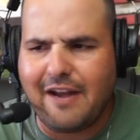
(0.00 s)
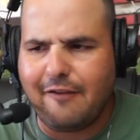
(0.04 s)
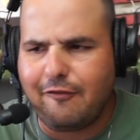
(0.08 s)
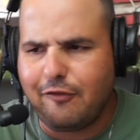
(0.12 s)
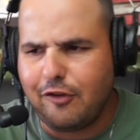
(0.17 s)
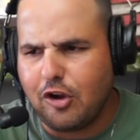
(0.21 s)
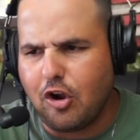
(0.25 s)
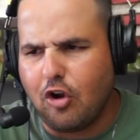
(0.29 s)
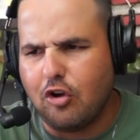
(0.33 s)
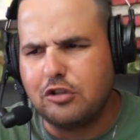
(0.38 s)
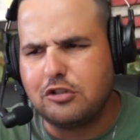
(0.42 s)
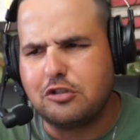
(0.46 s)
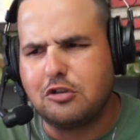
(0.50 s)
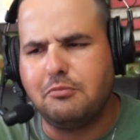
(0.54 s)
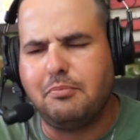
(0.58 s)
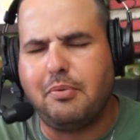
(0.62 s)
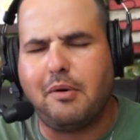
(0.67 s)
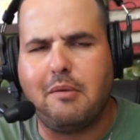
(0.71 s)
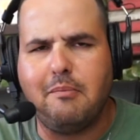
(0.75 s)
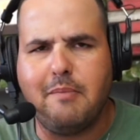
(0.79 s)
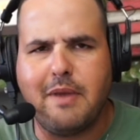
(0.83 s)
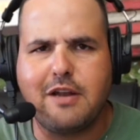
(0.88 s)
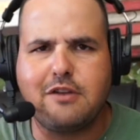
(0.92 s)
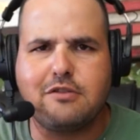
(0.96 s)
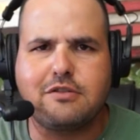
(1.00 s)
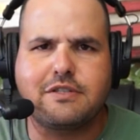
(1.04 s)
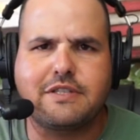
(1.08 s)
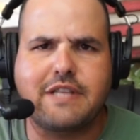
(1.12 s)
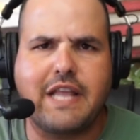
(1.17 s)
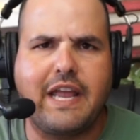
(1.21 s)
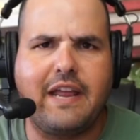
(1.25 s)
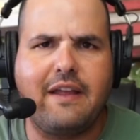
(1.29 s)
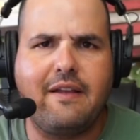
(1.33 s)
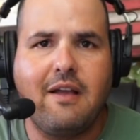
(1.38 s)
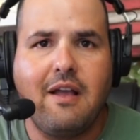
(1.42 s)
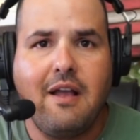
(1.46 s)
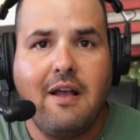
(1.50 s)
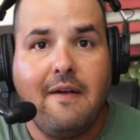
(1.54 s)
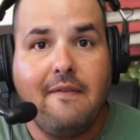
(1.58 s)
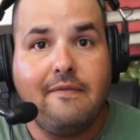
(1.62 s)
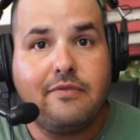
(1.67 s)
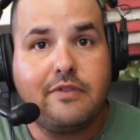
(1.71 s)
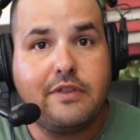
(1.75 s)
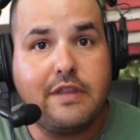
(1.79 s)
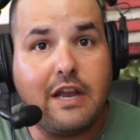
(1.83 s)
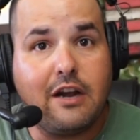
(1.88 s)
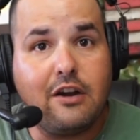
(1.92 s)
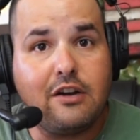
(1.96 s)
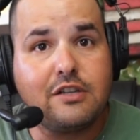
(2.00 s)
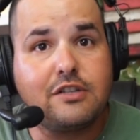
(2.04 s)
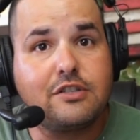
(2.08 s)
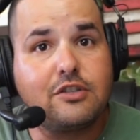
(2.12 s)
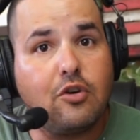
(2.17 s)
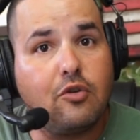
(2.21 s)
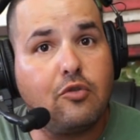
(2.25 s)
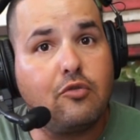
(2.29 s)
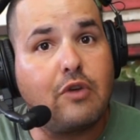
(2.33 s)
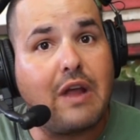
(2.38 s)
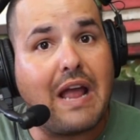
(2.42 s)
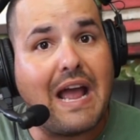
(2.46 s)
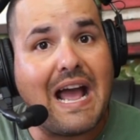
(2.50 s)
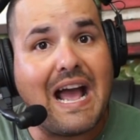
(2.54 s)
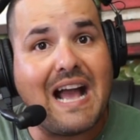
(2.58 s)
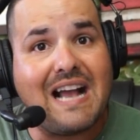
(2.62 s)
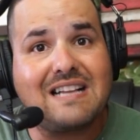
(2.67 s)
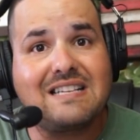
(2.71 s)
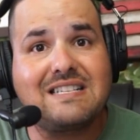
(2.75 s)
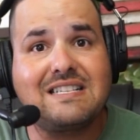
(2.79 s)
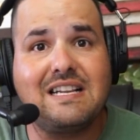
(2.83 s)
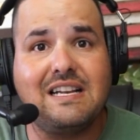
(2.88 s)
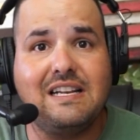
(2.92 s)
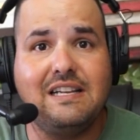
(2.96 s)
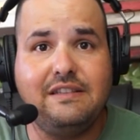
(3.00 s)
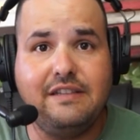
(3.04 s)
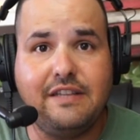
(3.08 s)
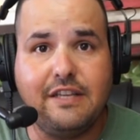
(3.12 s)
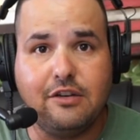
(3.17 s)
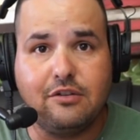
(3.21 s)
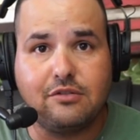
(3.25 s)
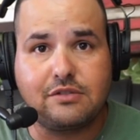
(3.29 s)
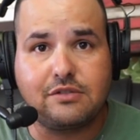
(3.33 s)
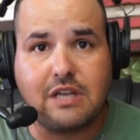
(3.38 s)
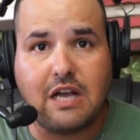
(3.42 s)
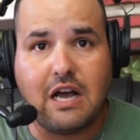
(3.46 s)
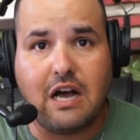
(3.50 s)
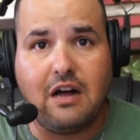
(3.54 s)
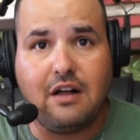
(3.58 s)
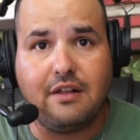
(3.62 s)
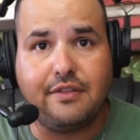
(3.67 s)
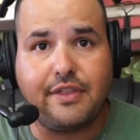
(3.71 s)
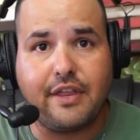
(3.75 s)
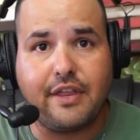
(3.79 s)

if you go into Palmetto State, there's some excellent deals out